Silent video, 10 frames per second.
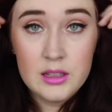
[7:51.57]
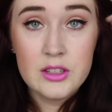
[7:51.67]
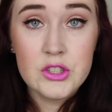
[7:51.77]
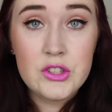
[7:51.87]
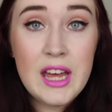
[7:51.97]

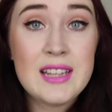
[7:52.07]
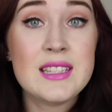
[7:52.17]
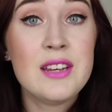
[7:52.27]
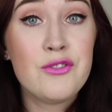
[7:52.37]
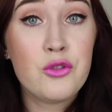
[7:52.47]
So that's
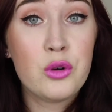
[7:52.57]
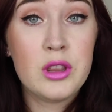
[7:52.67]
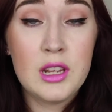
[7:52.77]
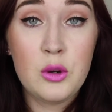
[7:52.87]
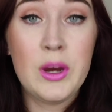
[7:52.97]
it for
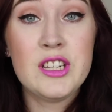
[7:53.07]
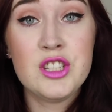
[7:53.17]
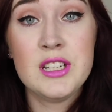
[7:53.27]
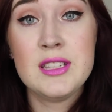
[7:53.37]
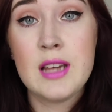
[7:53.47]
the questions.